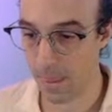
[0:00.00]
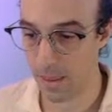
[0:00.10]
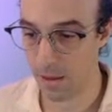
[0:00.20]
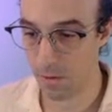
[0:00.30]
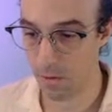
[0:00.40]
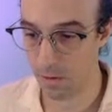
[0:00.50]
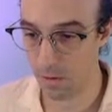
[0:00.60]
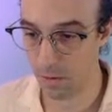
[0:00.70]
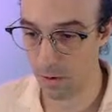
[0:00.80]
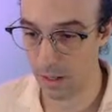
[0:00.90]
And then we'll
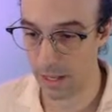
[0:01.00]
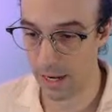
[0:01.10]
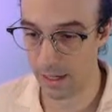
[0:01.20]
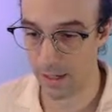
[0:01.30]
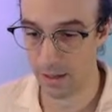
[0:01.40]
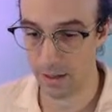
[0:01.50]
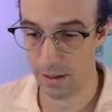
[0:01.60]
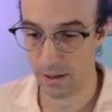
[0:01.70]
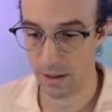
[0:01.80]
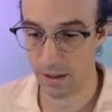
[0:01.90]
do one leg,
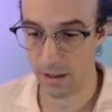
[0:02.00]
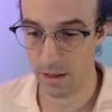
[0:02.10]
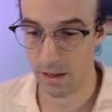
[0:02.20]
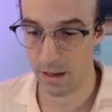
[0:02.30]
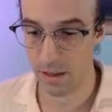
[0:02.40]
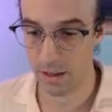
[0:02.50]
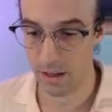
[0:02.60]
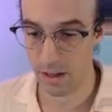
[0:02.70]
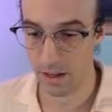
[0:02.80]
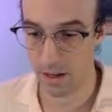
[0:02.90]
and then
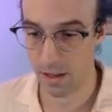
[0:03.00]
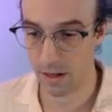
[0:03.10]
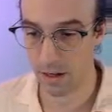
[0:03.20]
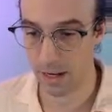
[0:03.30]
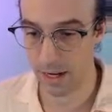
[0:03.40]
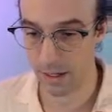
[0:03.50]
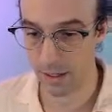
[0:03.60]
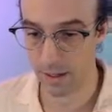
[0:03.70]
another leg,